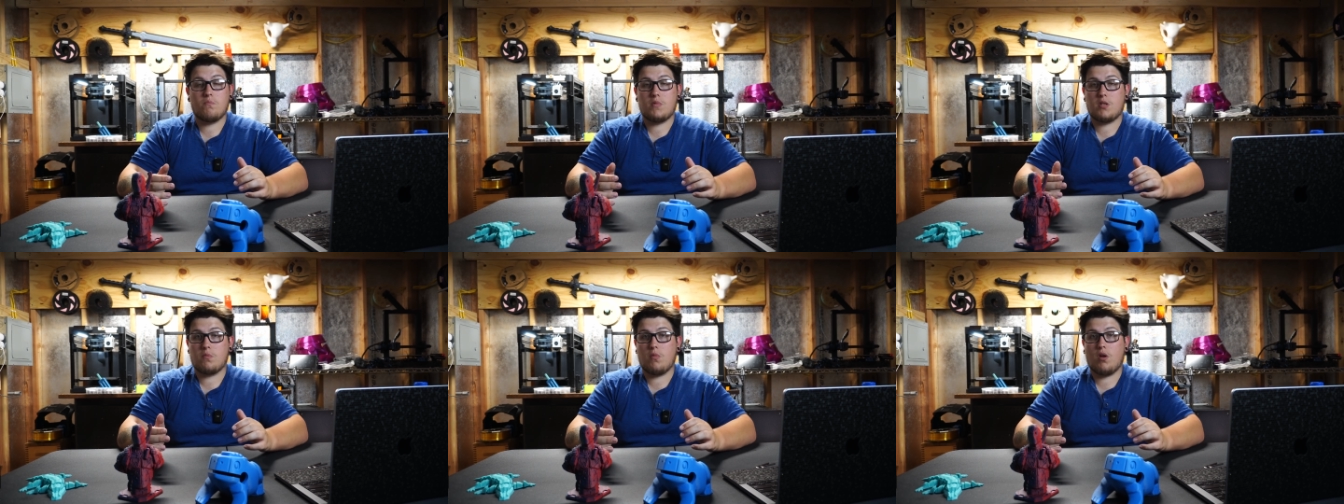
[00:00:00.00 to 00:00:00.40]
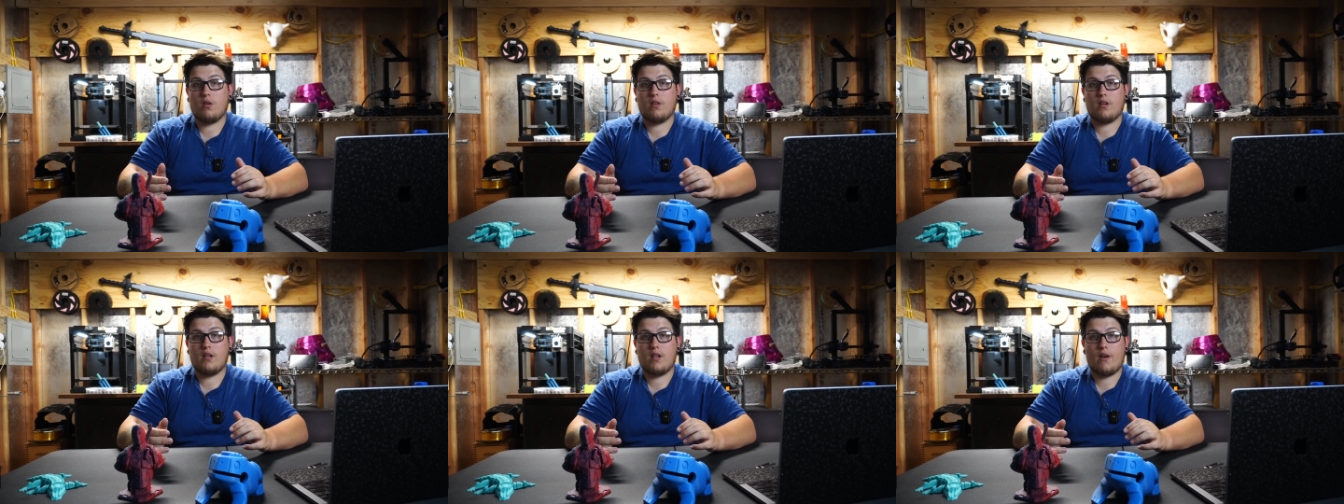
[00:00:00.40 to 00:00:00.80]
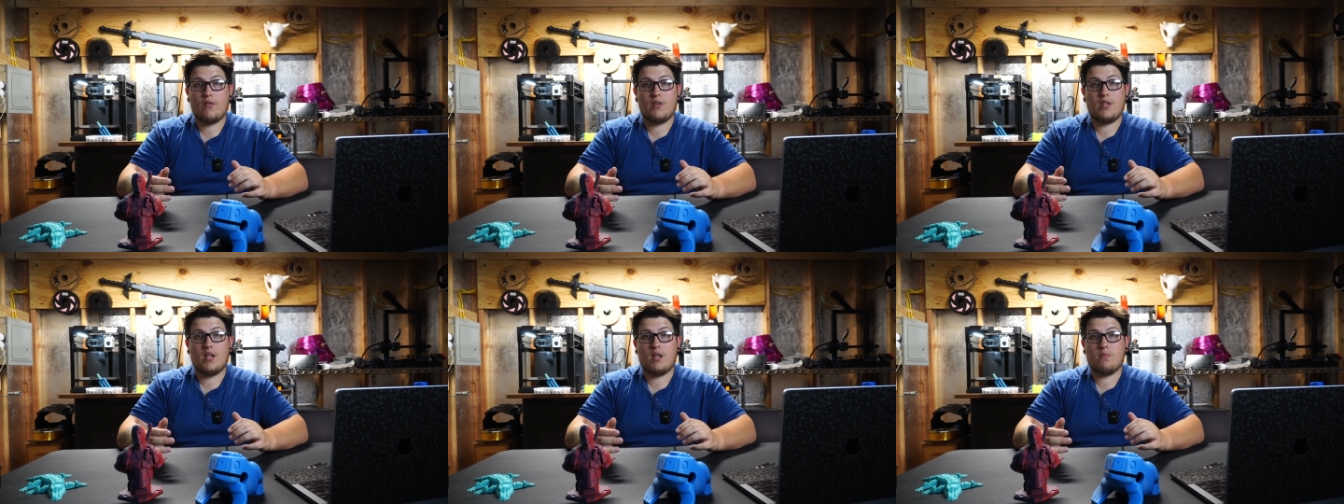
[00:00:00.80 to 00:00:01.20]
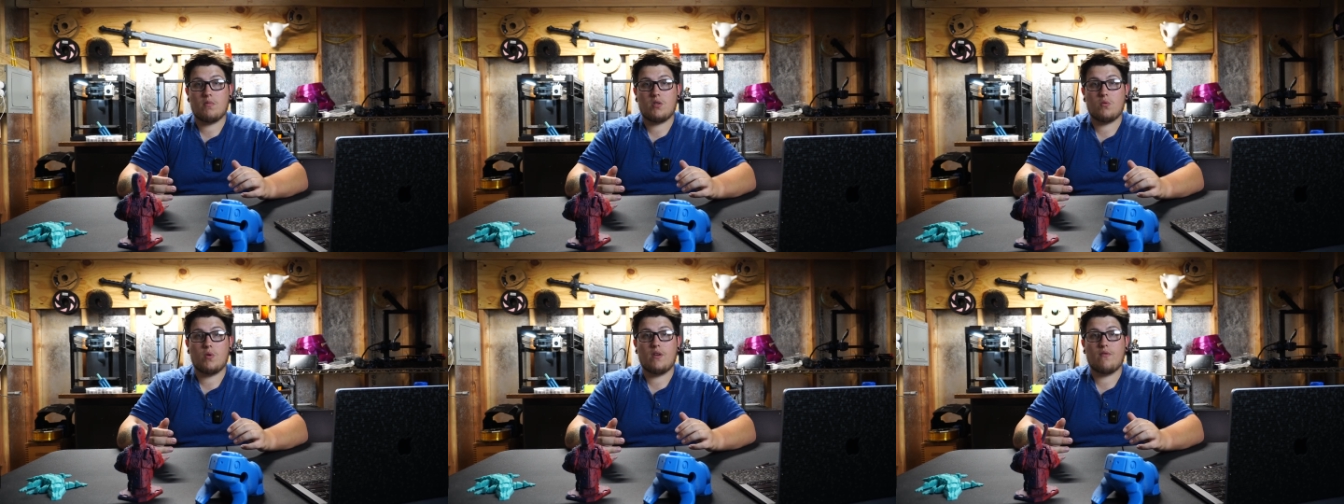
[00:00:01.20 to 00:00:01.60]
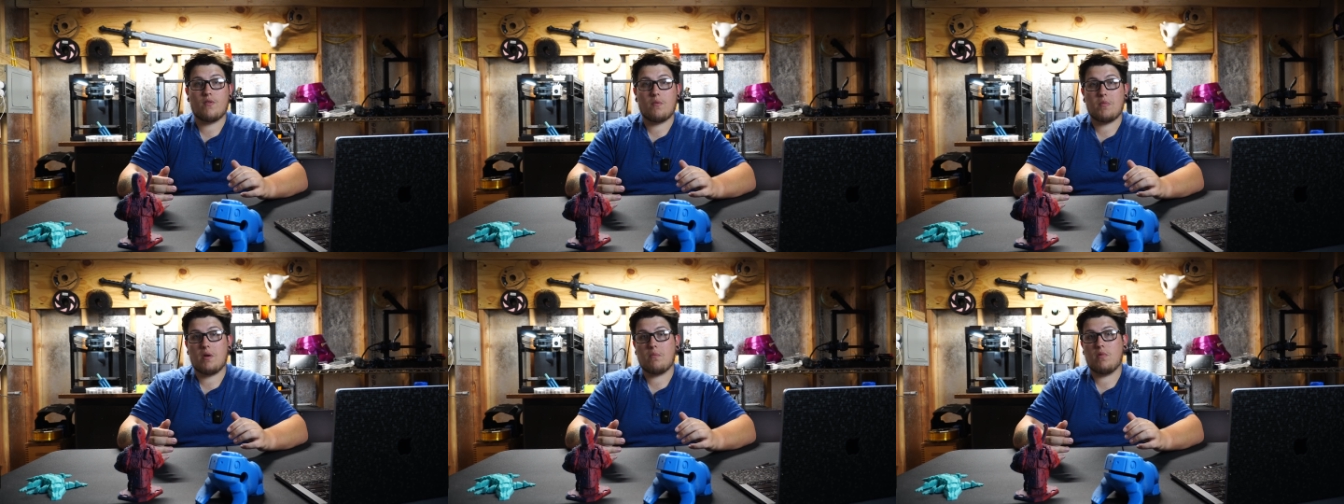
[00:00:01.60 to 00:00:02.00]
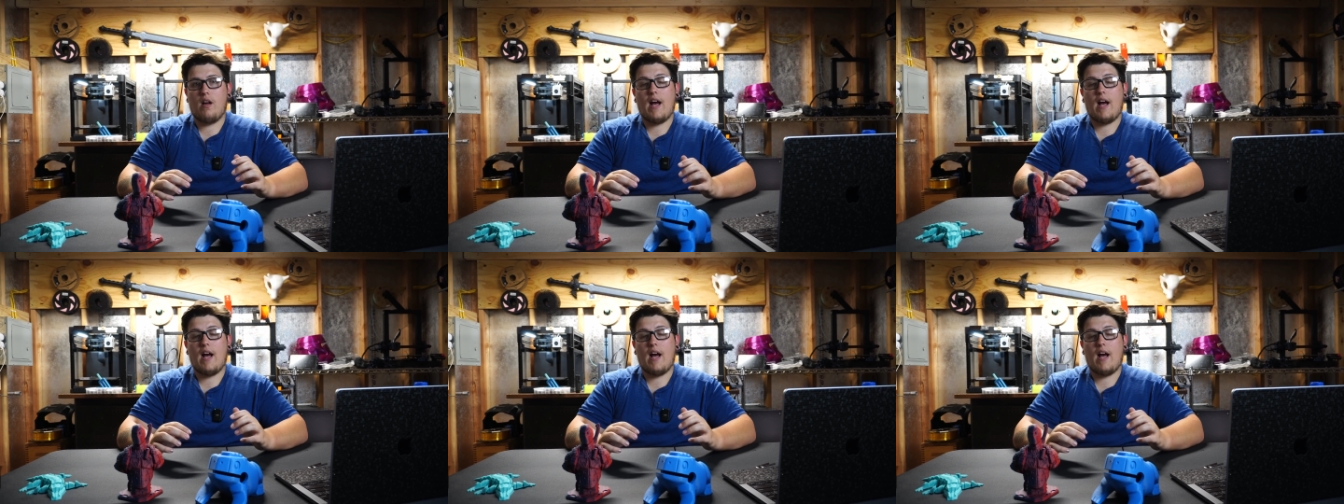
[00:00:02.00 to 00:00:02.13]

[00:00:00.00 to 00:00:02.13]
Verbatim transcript: smaller, and everything in between from them.